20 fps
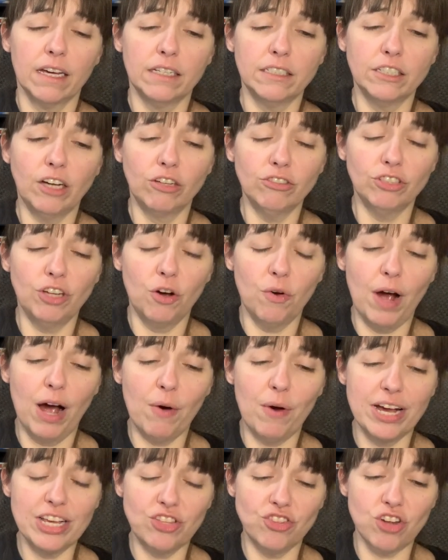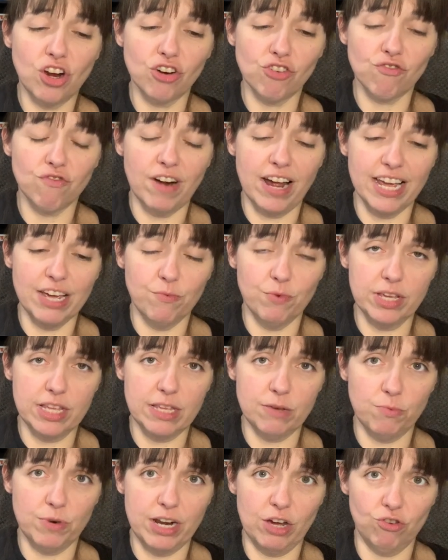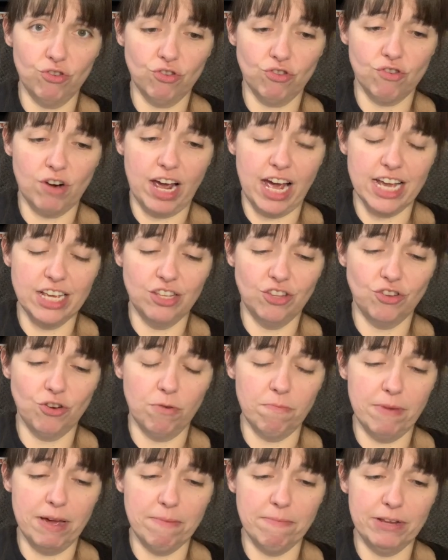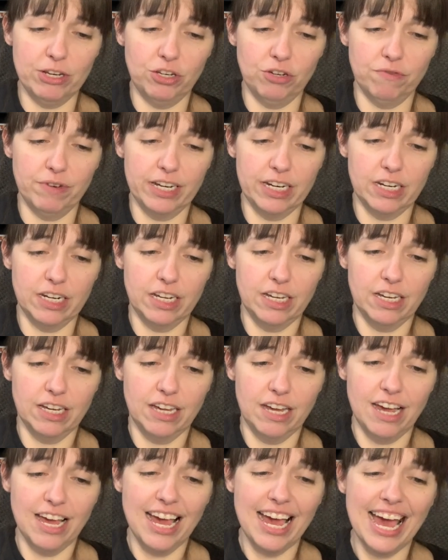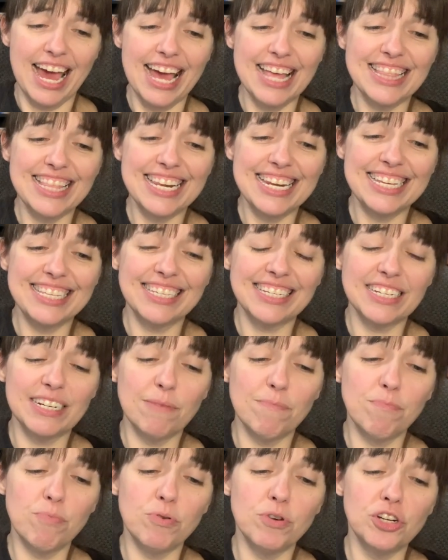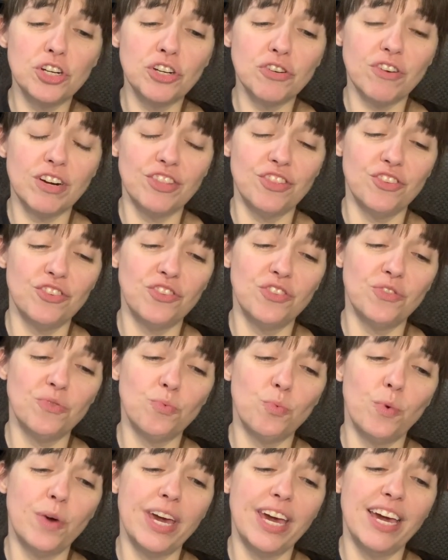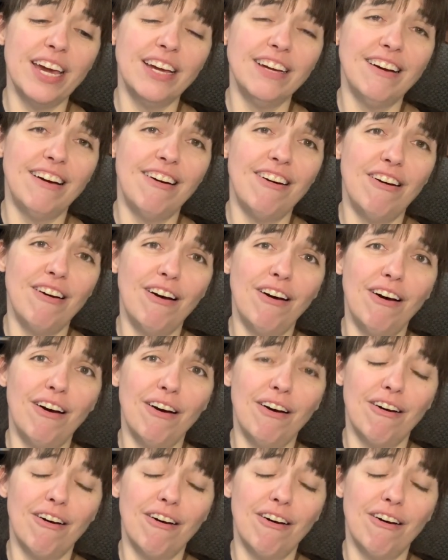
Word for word: Y'all know how I start crying when someone else cries. Don't make me do it. And then he's gonna push her on the swing. Oh.